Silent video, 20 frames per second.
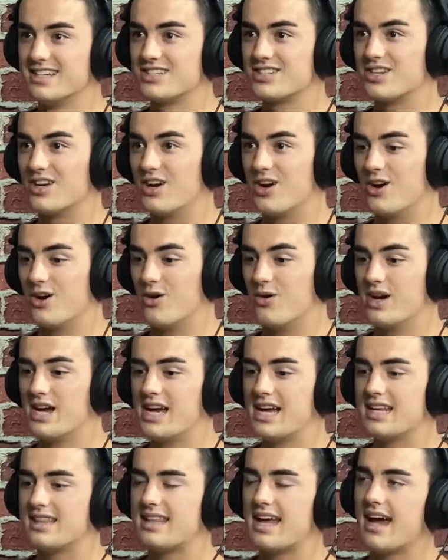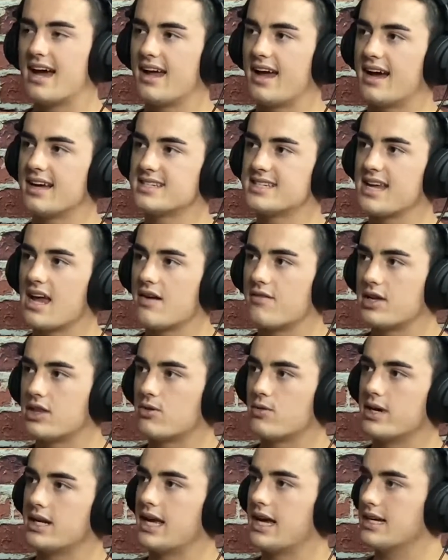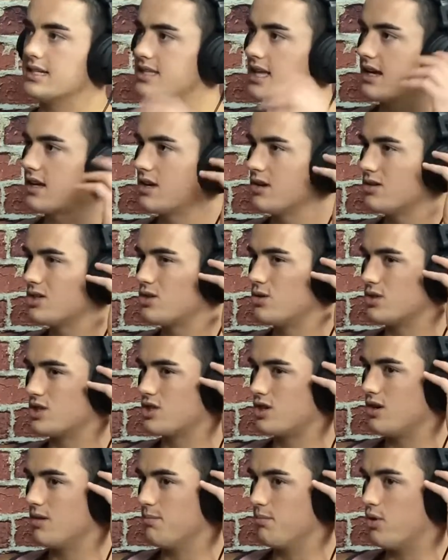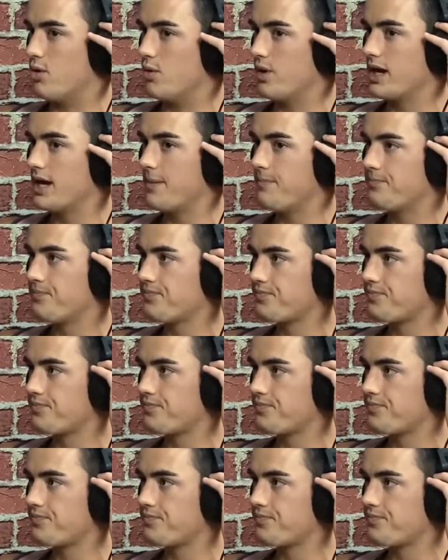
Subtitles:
So that I say every 3 days. That goes to a certain point.